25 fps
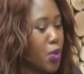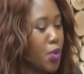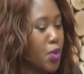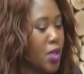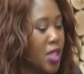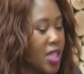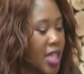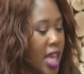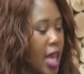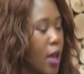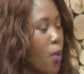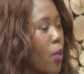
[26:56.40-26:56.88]

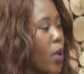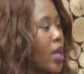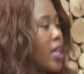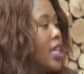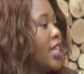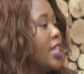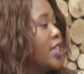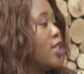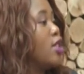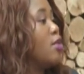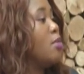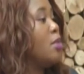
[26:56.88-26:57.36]
say what
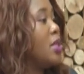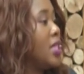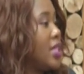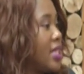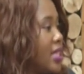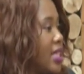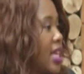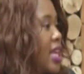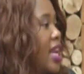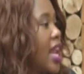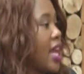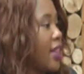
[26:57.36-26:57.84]
needs to be
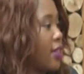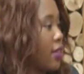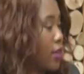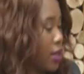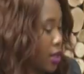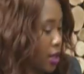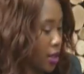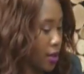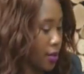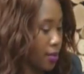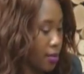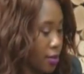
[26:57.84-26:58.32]
said at
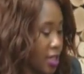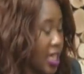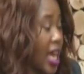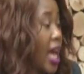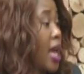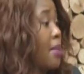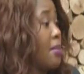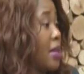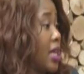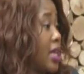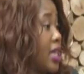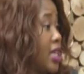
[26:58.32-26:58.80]
the
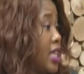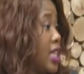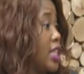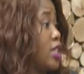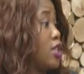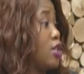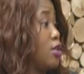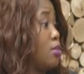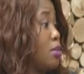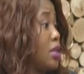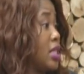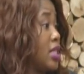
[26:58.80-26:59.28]
time that needs
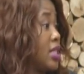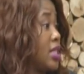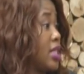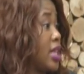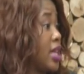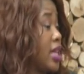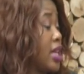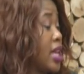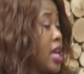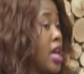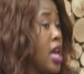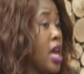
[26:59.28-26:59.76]
to be
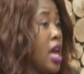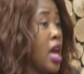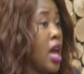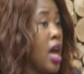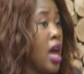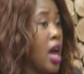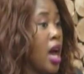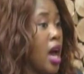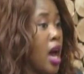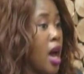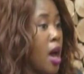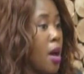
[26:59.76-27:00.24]
said.
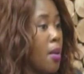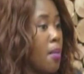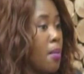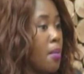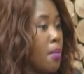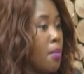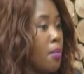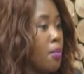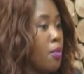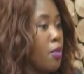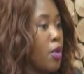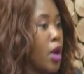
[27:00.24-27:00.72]

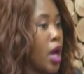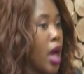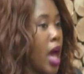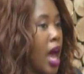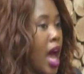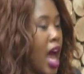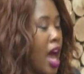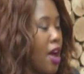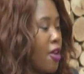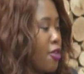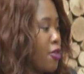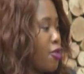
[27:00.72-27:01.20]

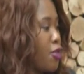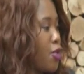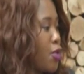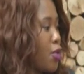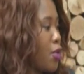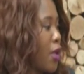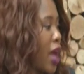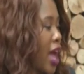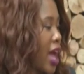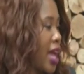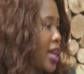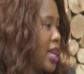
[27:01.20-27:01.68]
Have
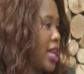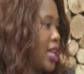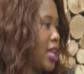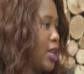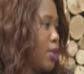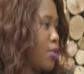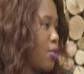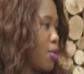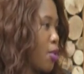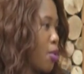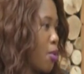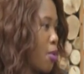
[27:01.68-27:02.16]
you had
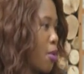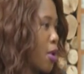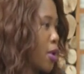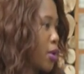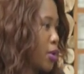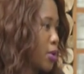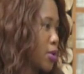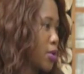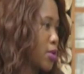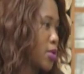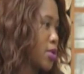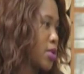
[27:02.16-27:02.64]
any role
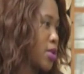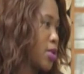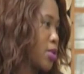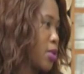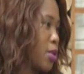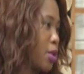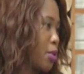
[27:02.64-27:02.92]
models or